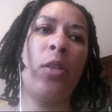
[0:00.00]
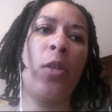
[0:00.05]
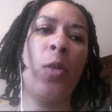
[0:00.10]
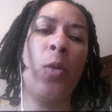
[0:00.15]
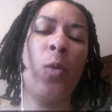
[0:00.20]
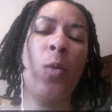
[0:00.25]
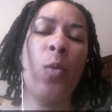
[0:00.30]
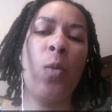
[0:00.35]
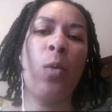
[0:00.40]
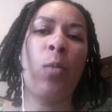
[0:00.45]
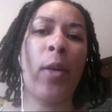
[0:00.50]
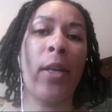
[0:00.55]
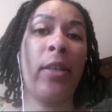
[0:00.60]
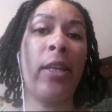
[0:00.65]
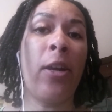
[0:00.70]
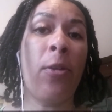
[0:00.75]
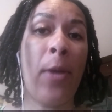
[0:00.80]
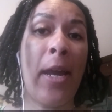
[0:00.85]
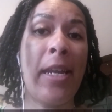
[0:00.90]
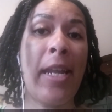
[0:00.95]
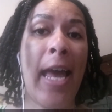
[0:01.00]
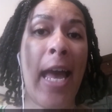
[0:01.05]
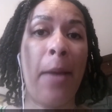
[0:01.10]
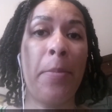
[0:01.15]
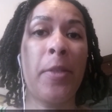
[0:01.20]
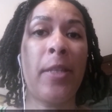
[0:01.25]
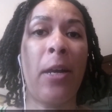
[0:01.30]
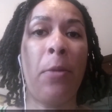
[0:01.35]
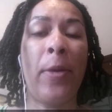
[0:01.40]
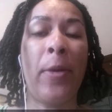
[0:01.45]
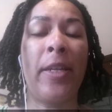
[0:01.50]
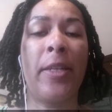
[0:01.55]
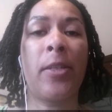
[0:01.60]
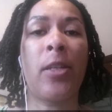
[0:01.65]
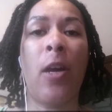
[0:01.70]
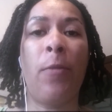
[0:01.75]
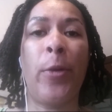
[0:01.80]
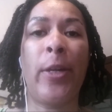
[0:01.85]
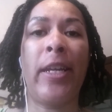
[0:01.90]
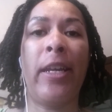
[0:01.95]
two really great apps that we
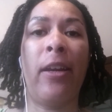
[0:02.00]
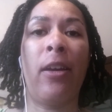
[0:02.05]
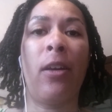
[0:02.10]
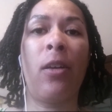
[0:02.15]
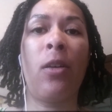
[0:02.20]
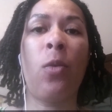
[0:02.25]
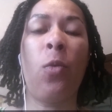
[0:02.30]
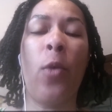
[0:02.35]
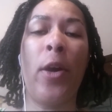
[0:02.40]
discovered here.